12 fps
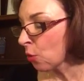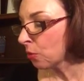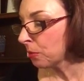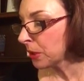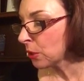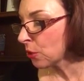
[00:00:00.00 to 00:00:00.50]

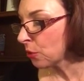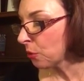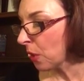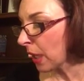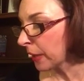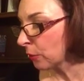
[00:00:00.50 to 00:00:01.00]
will be too
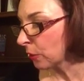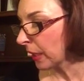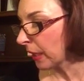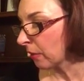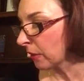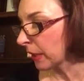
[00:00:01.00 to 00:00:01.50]
high to
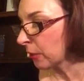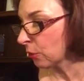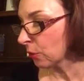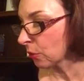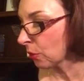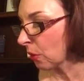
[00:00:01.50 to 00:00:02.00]
count, and
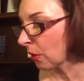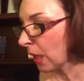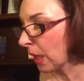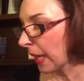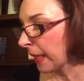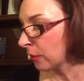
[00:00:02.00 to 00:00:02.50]

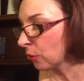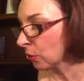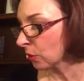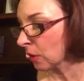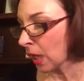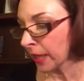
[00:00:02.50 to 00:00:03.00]

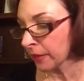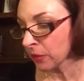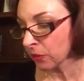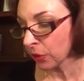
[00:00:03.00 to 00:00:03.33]
your lives